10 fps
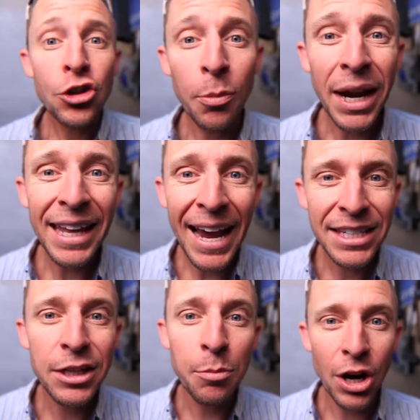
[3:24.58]
So my
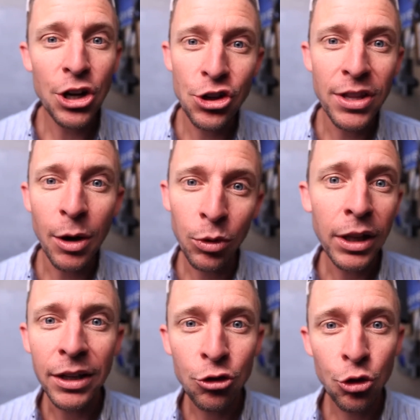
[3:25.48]
last impression that
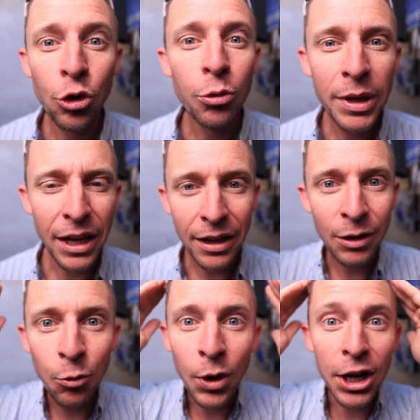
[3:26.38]
really drew me
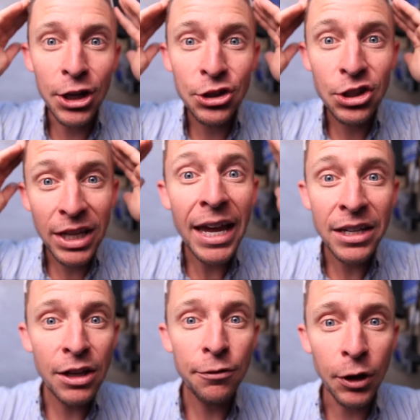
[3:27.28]
in was the
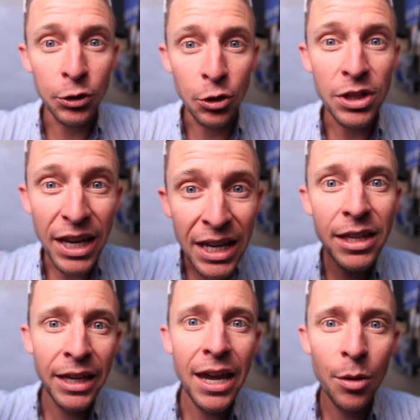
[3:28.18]
ND filters in
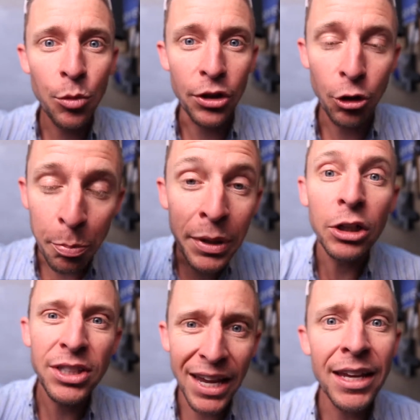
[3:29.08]
the camera. They're
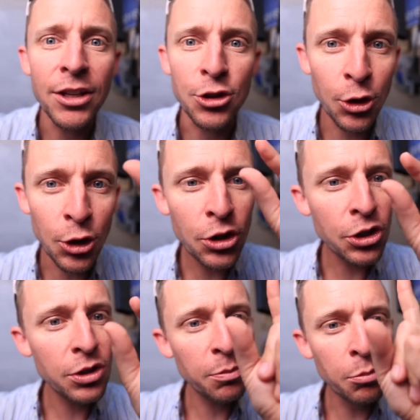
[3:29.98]
built in, so you
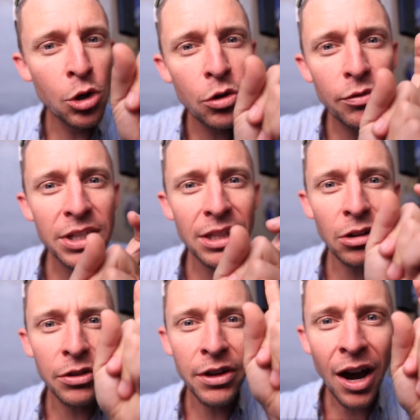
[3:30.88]
just move this
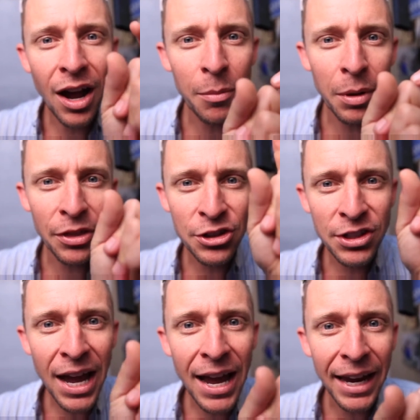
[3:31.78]
little knob on the
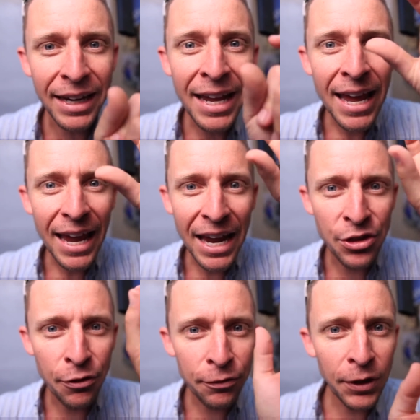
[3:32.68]
side
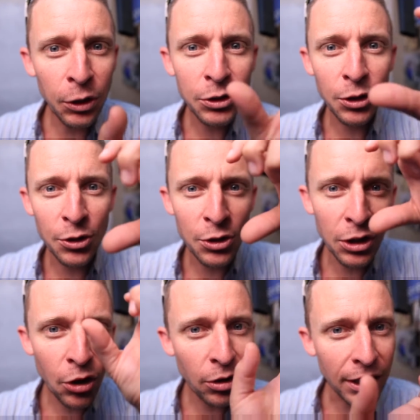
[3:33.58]
and the filters
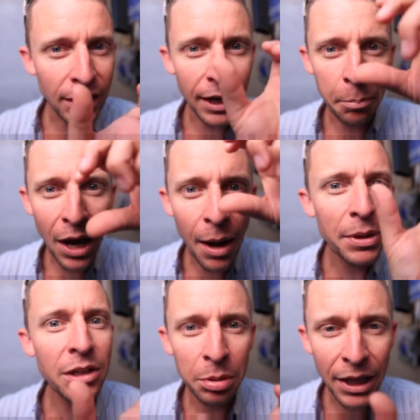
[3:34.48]
literally like pop
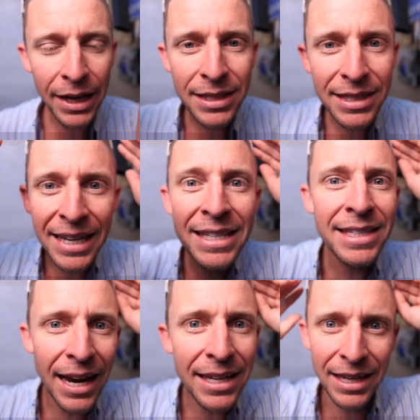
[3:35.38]
into place
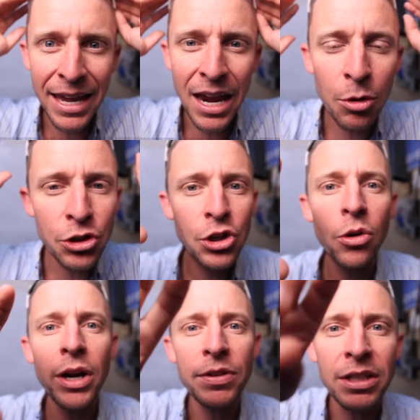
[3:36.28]
inside the camera, so you
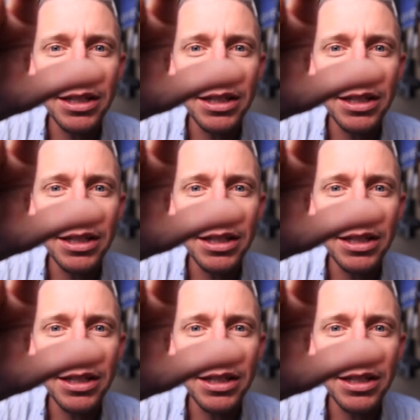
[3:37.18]
don't have to